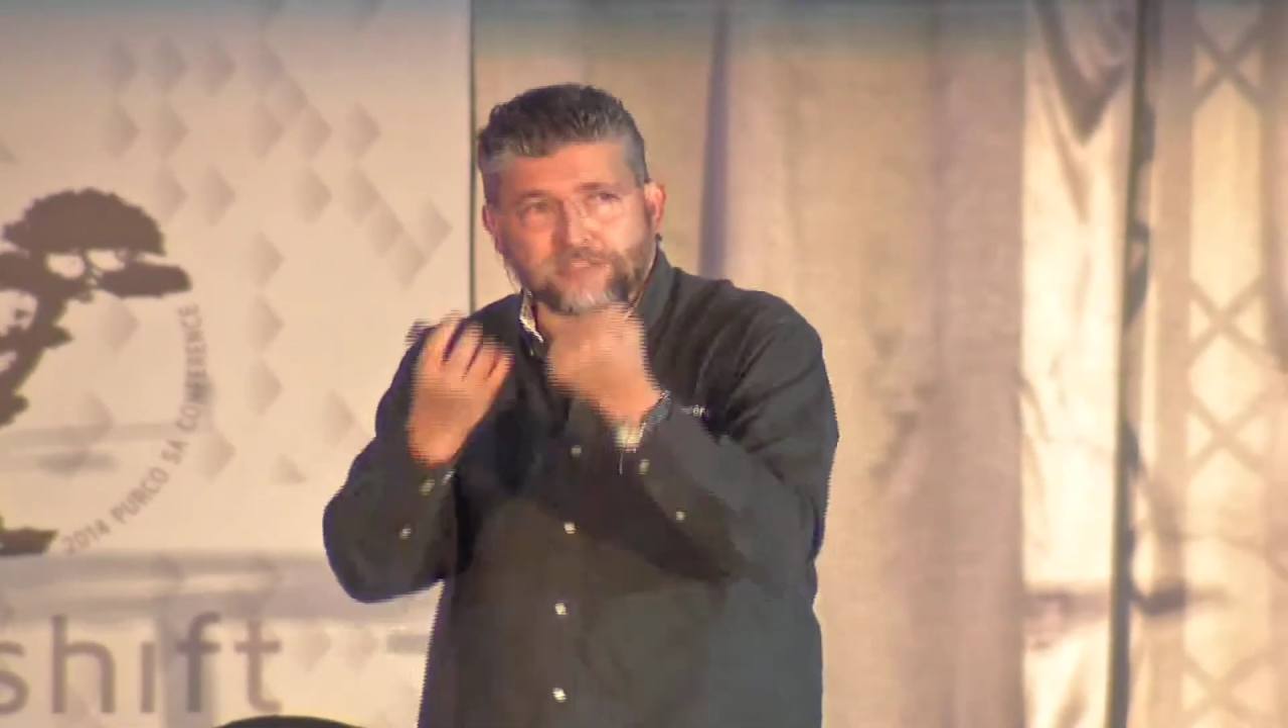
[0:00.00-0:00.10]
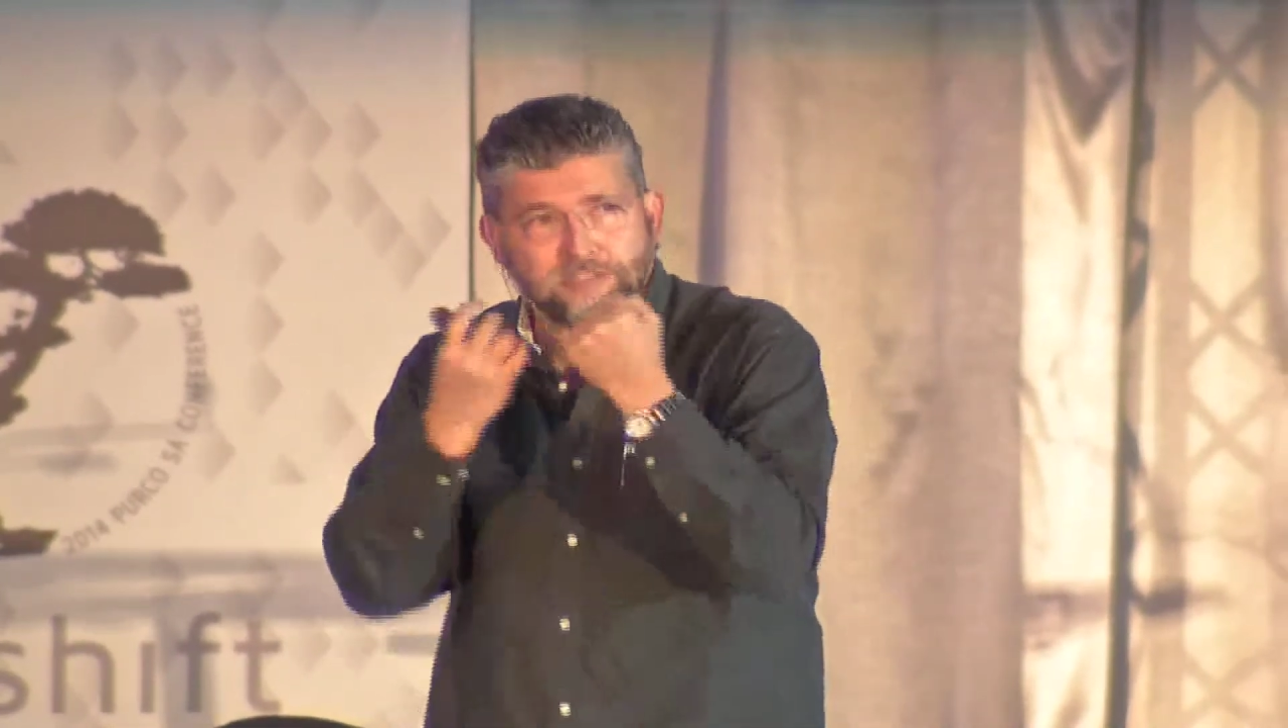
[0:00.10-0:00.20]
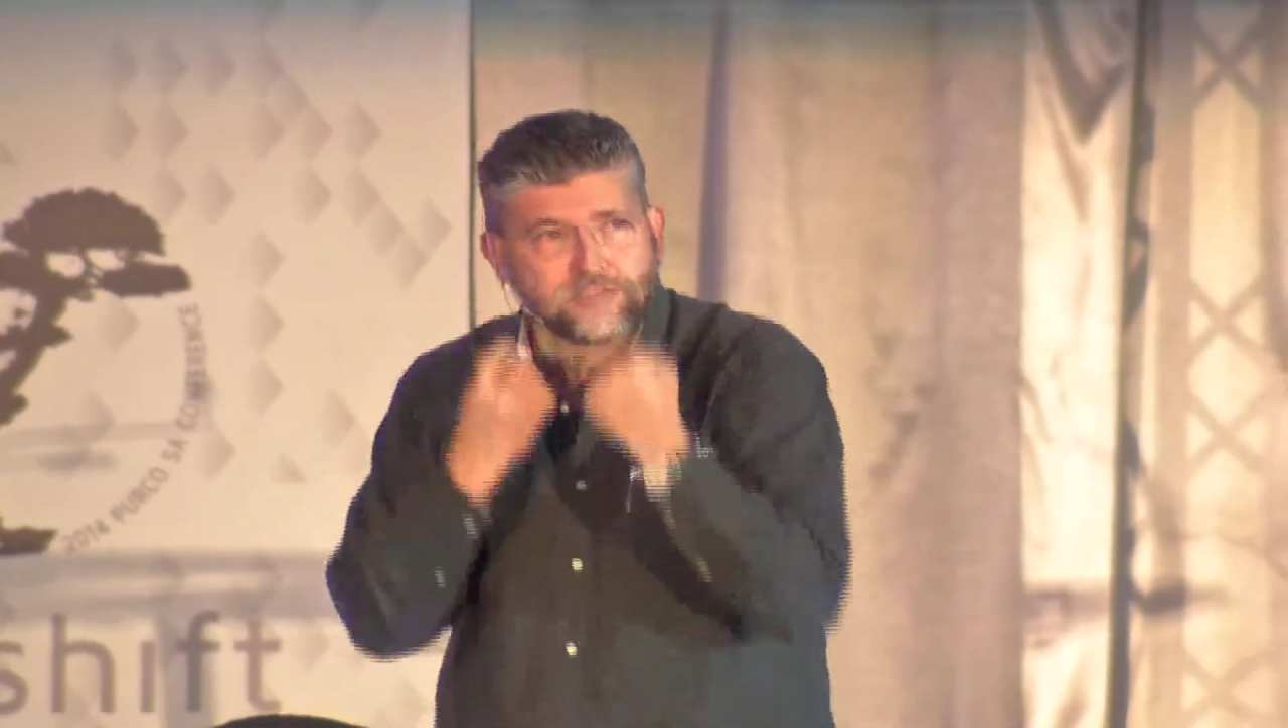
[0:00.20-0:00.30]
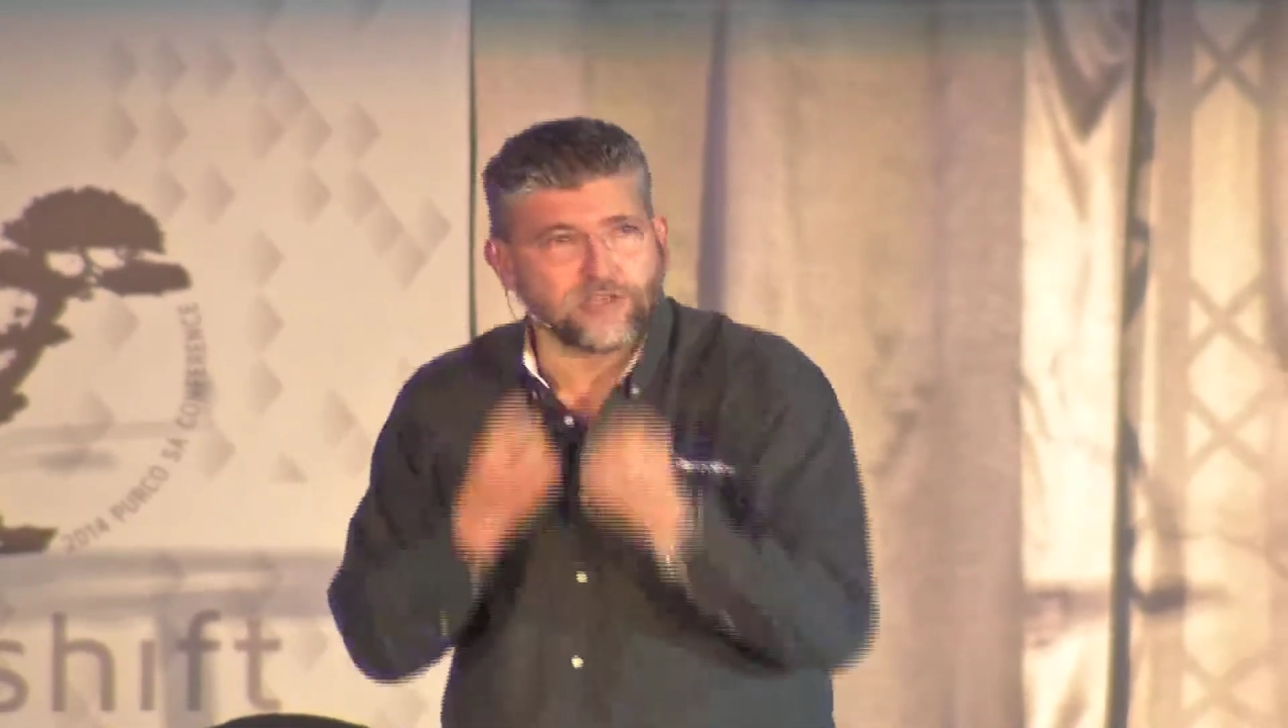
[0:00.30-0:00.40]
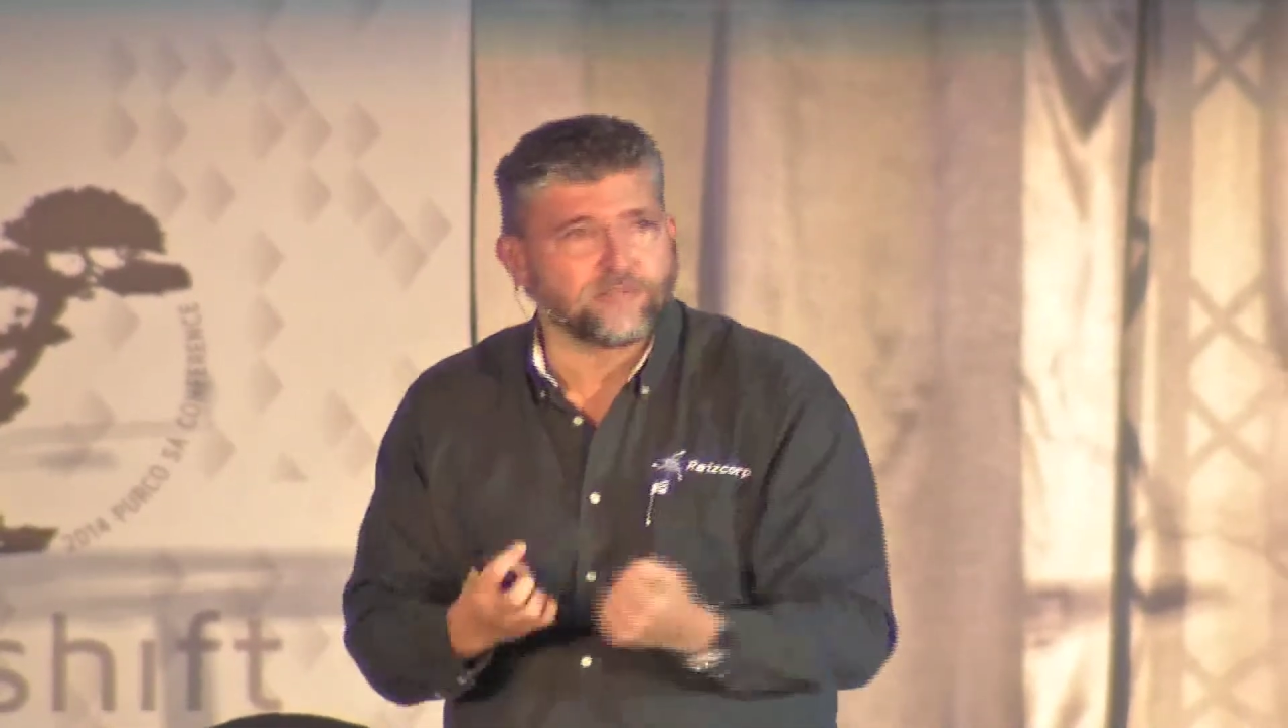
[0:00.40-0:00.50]

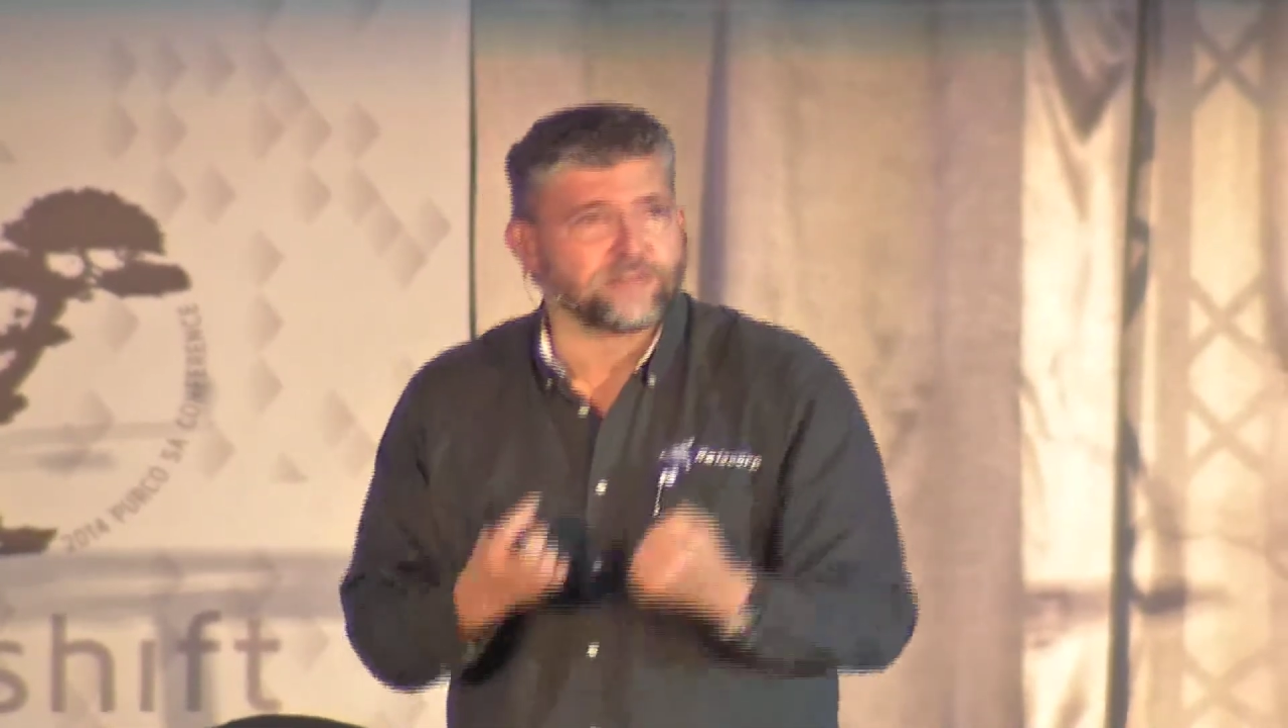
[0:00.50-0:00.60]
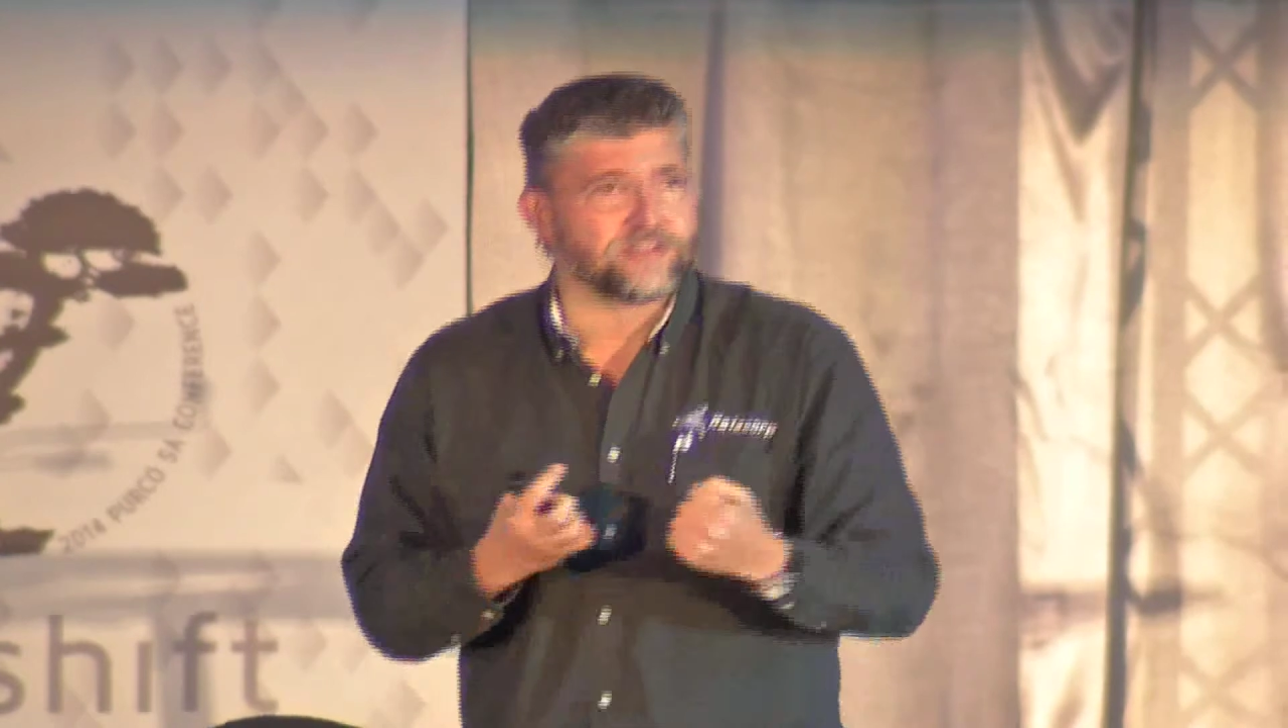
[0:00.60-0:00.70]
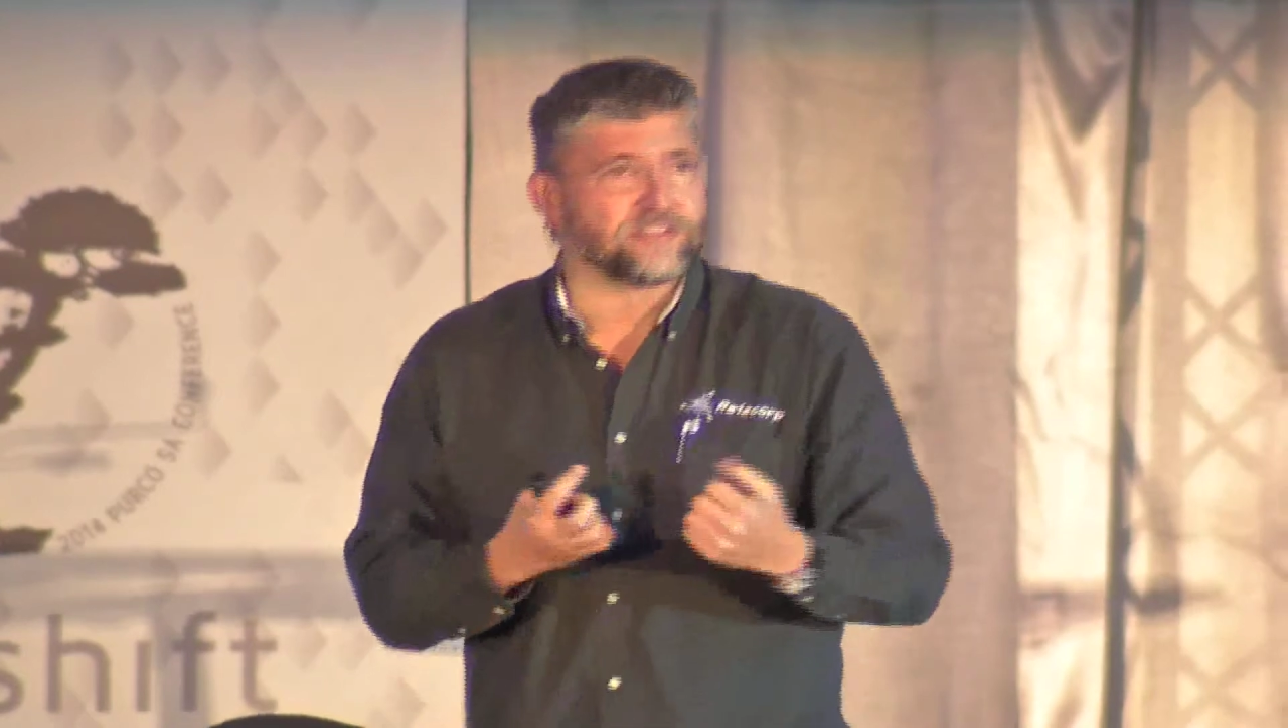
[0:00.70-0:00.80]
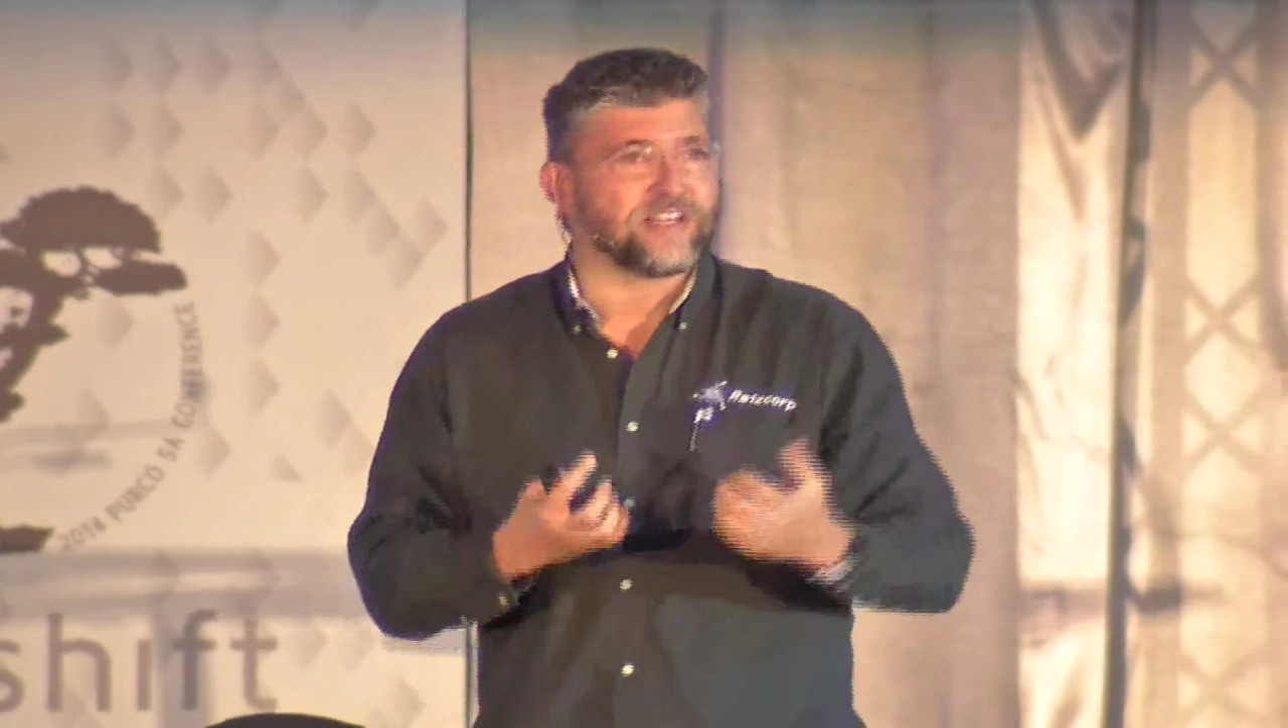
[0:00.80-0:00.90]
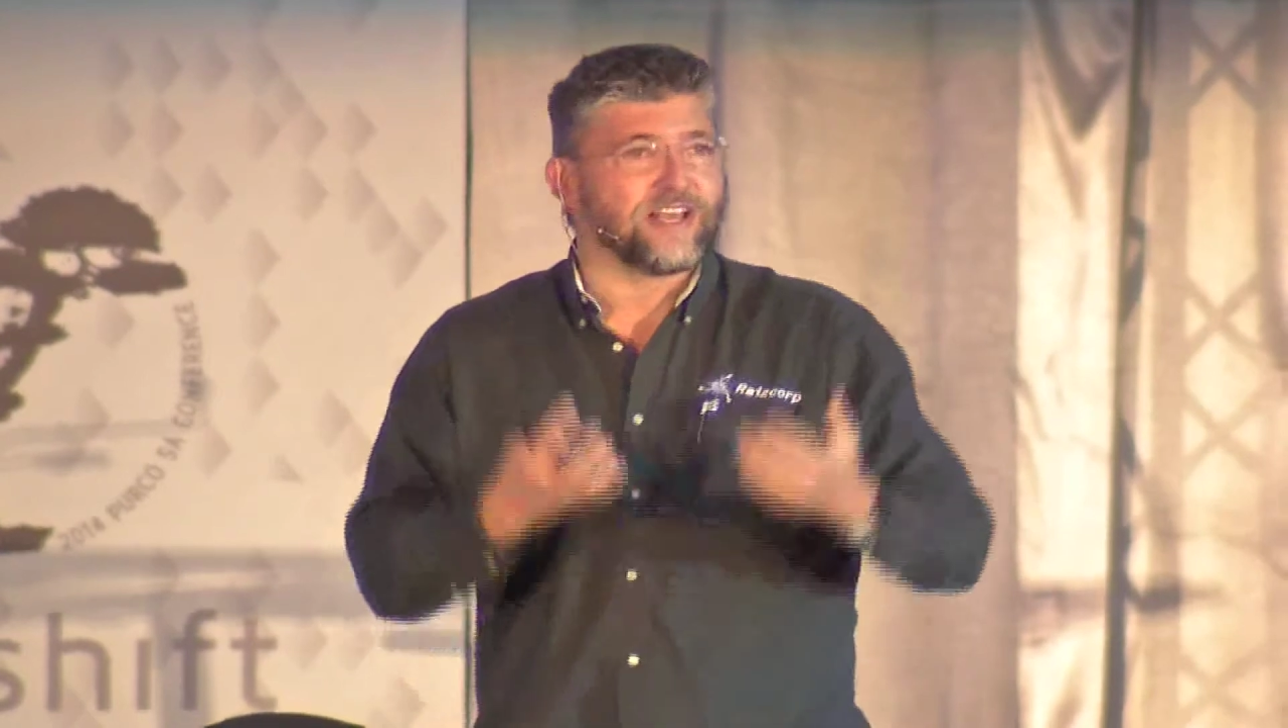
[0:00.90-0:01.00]

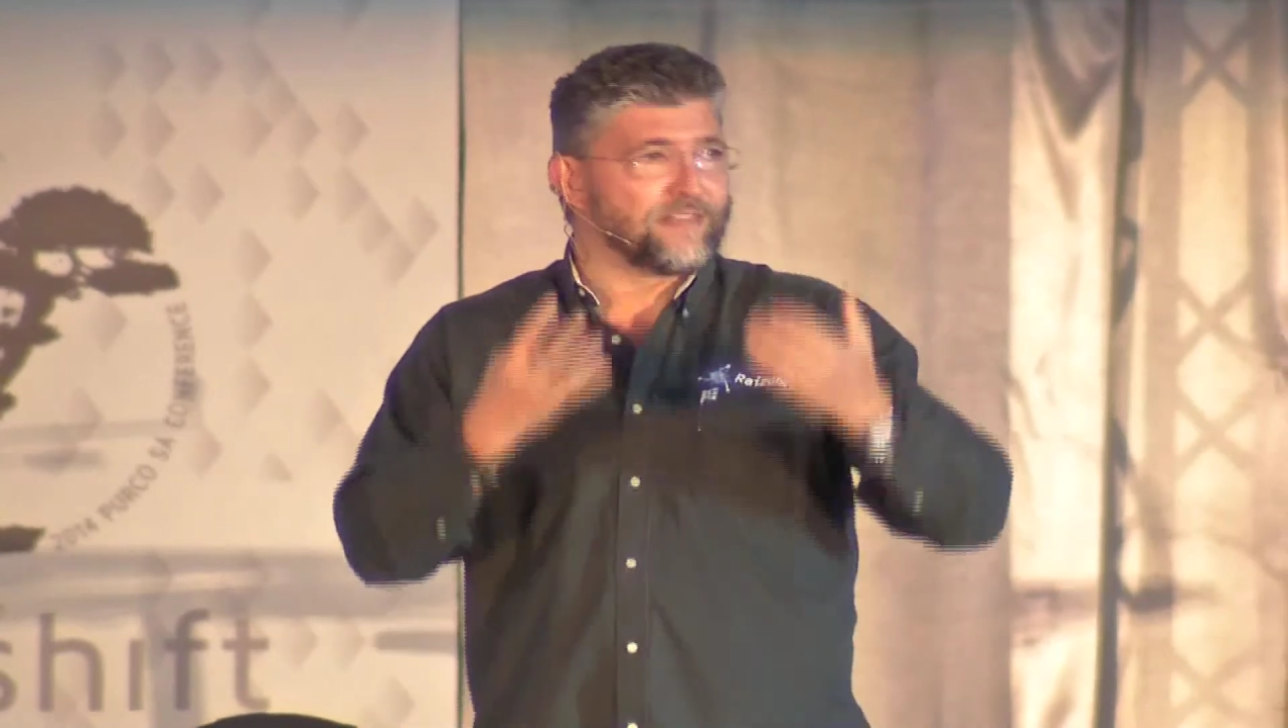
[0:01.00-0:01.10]
deservedness,